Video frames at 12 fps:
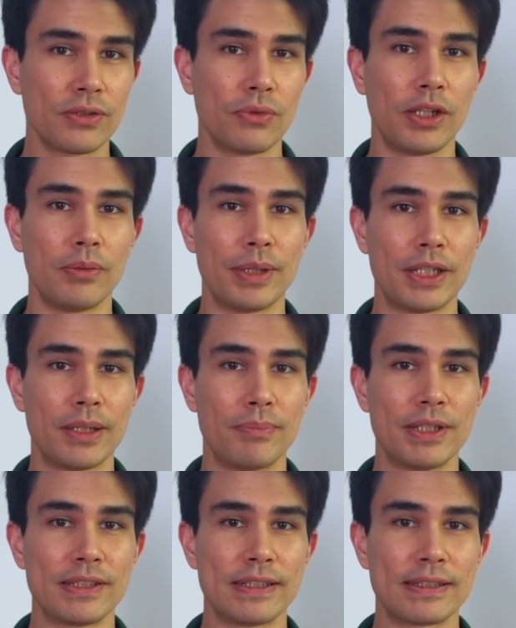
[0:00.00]
while many
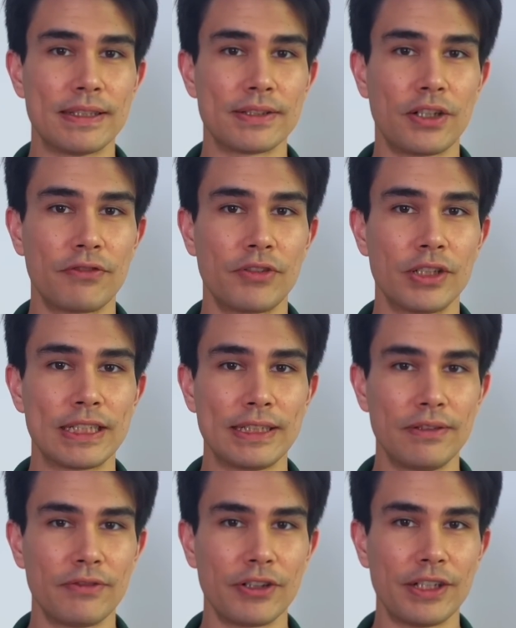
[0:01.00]
businesses offer
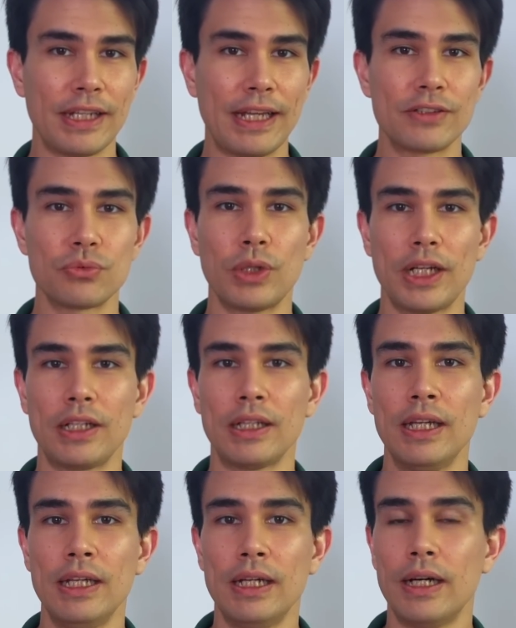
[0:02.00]
delivery as
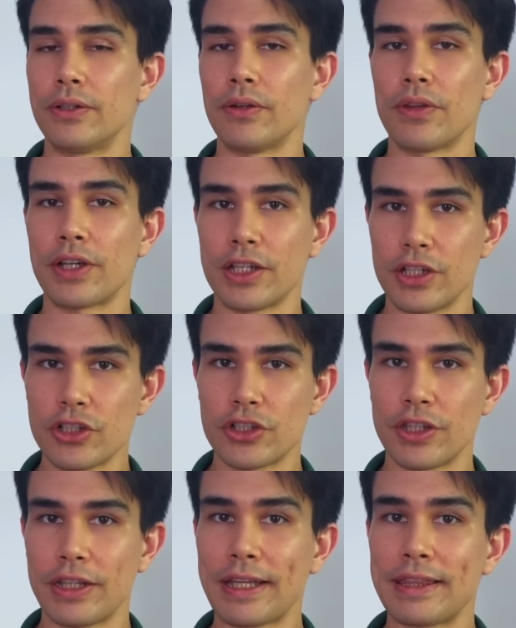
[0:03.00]
well, under the
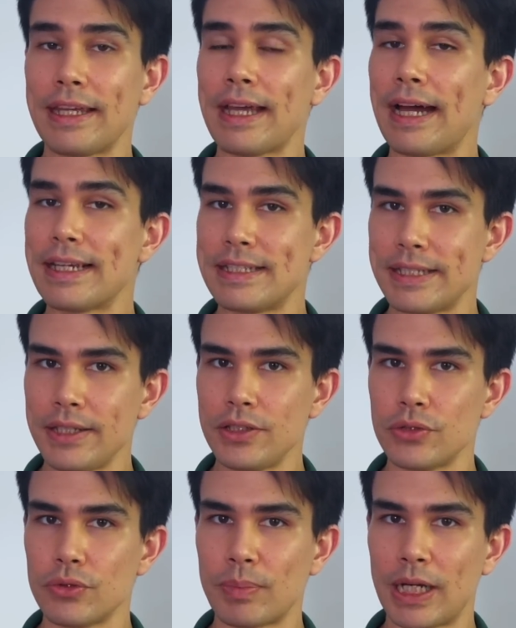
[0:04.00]
condition that they ID
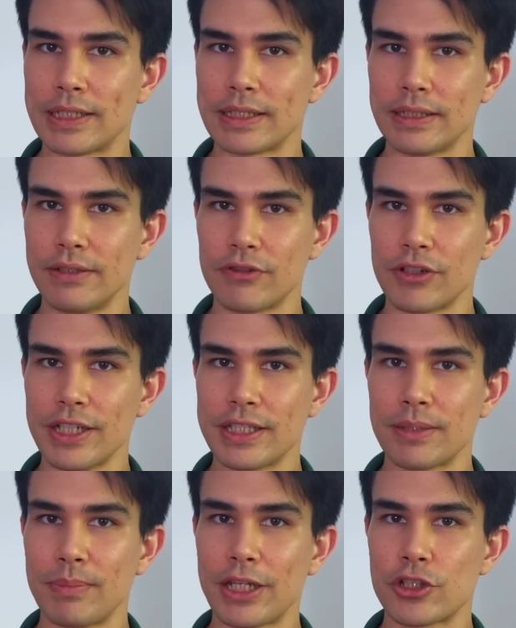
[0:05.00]
you upon delivery
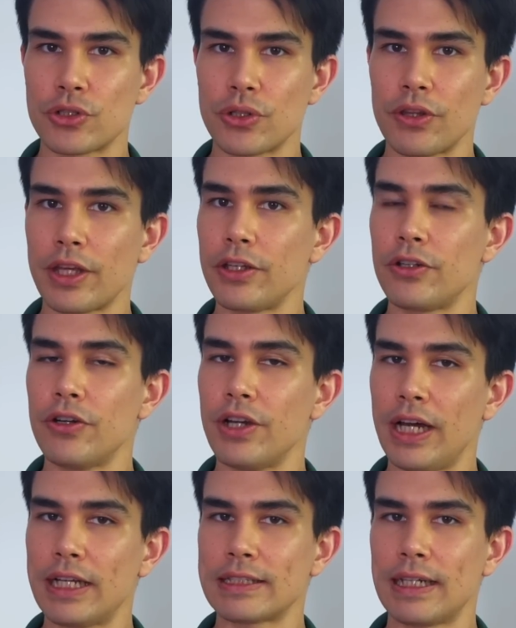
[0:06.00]
to make sure that you're
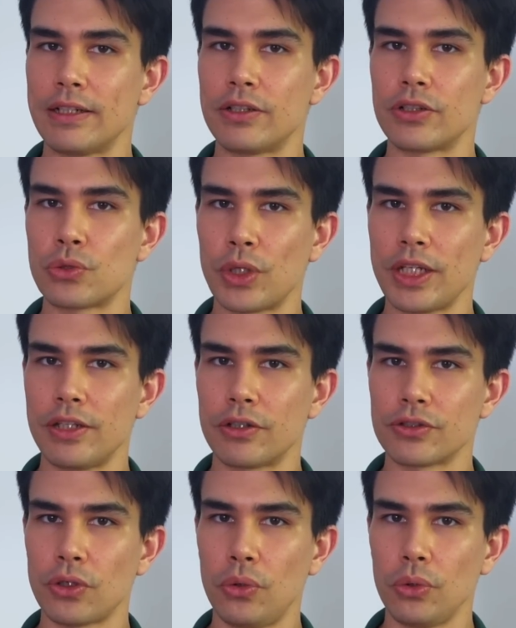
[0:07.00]
not under 20
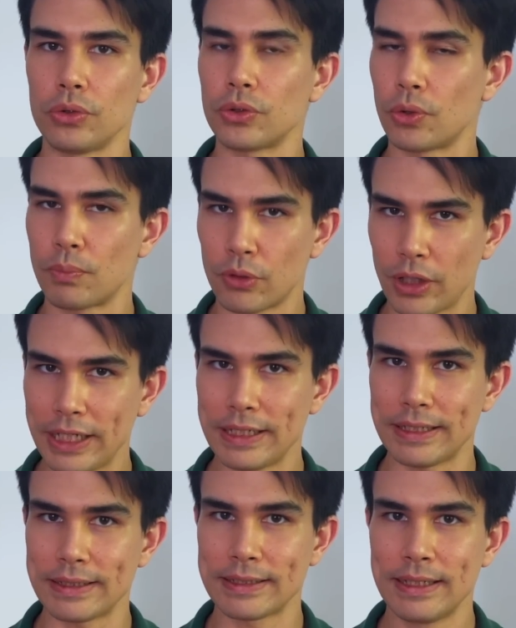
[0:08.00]
years old or
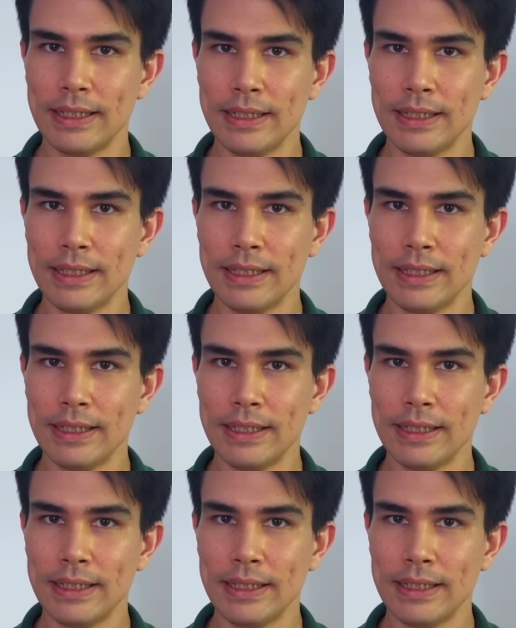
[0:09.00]
pregnant.